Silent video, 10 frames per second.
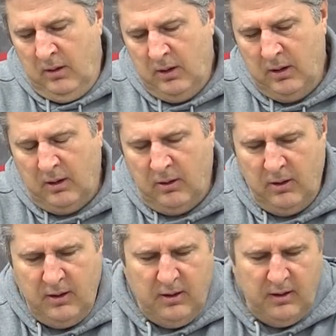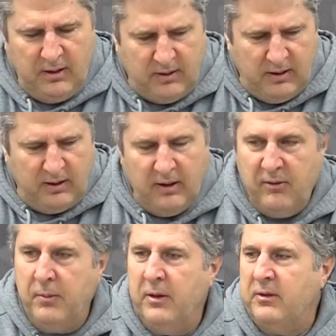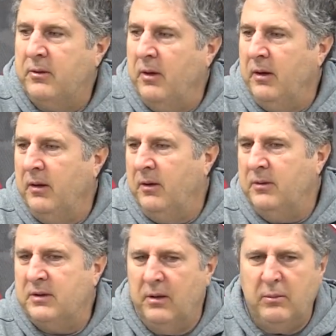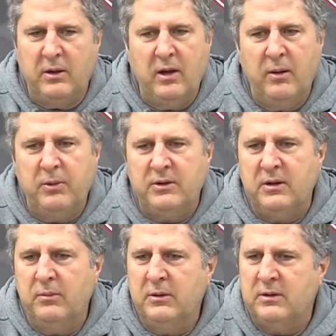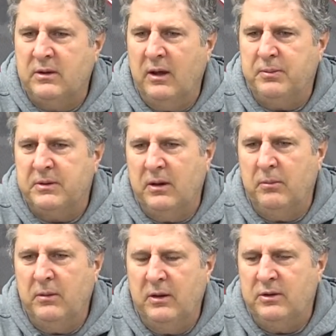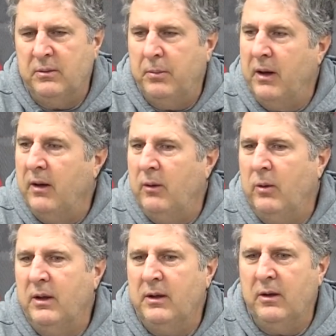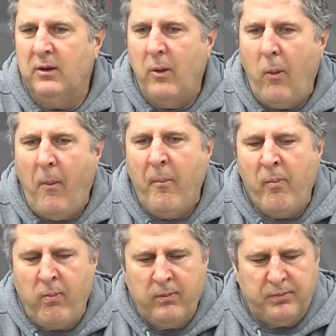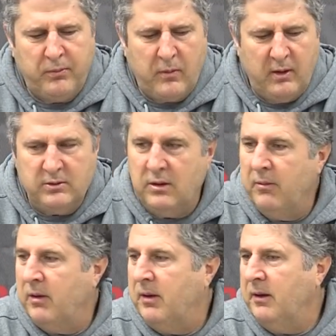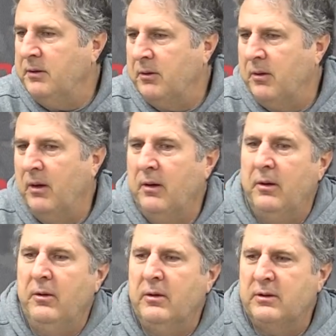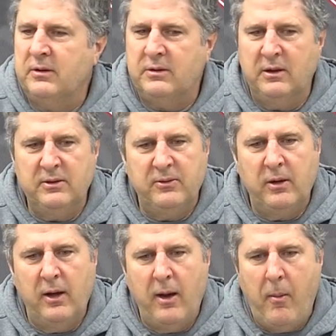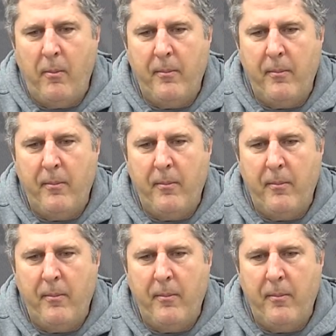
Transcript: you know, and I think everybody's trying to do something, accomplish something, and stop something. And as you battle away, you know, some of the things you're trying to do, you're successful at.